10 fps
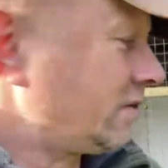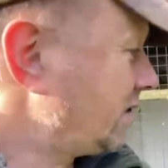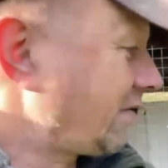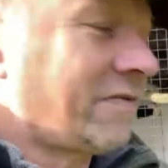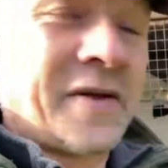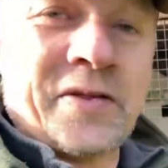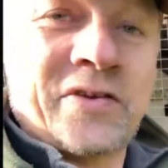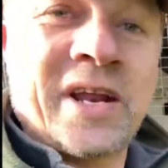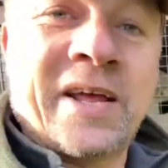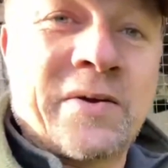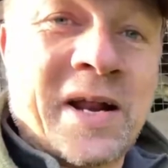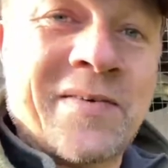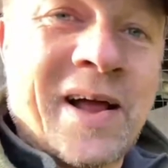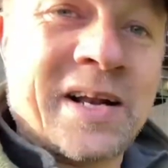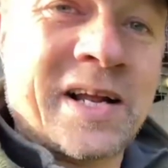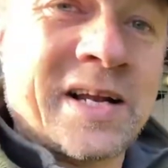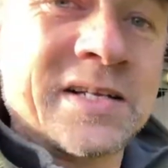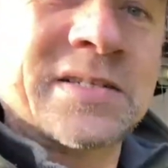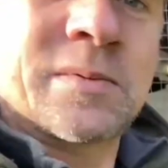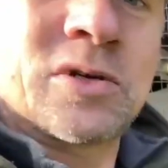It could have feathers in it, it could have algae in it in
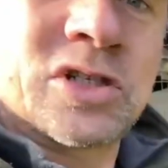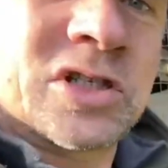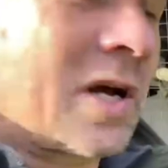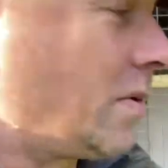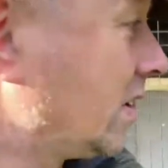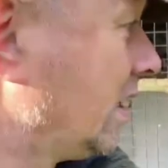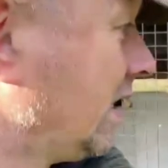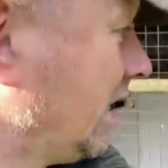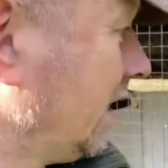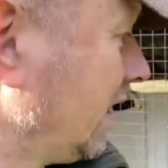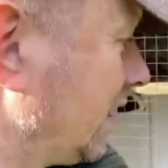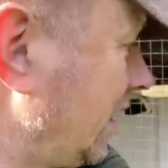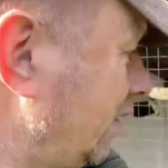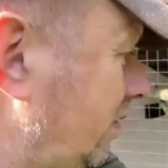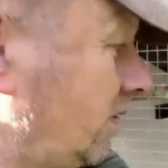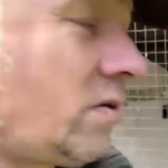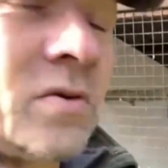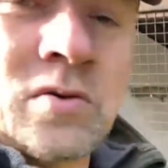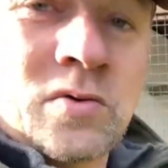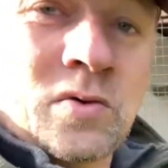the summer and so on. Now,
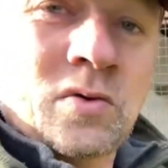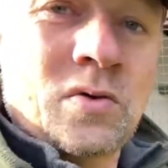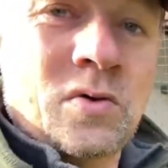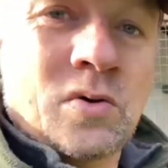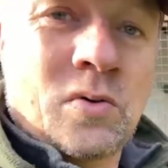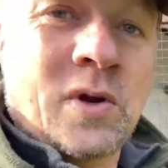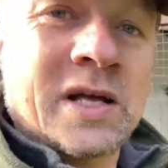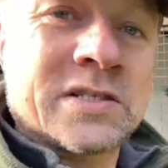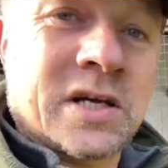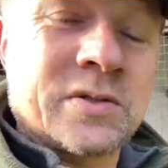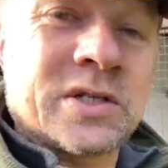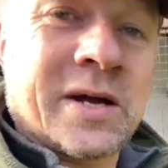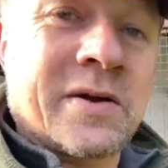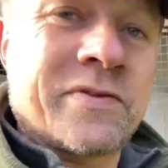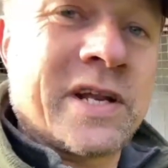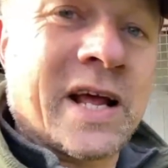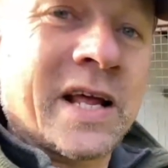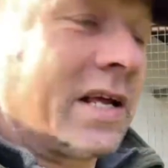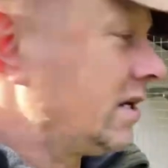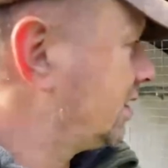all that's hosed down every
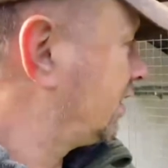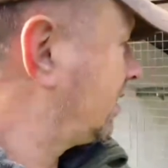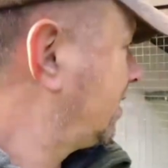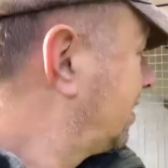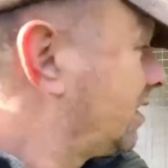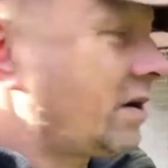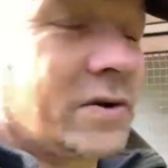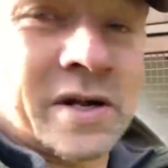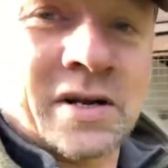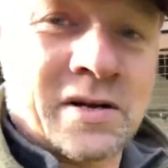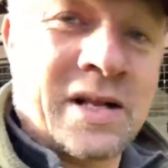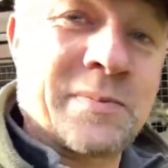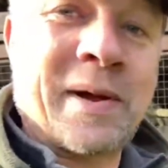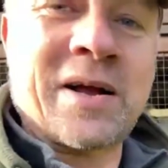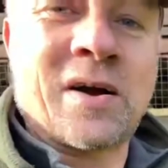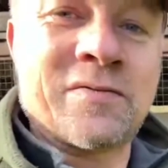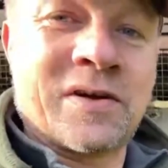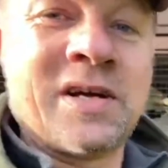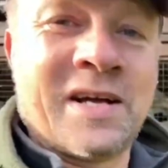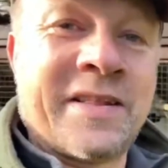day. Hold on, let's back off.
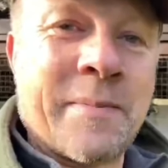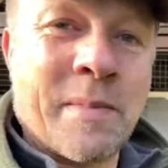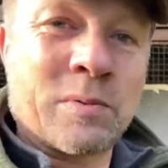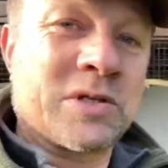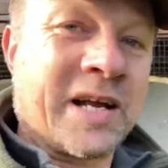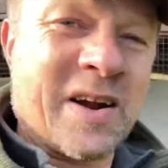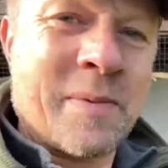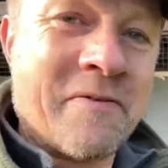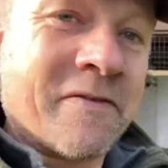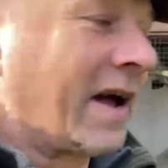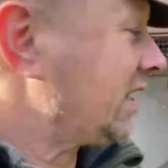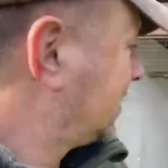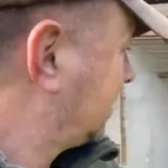They're molting, they're a bit fat.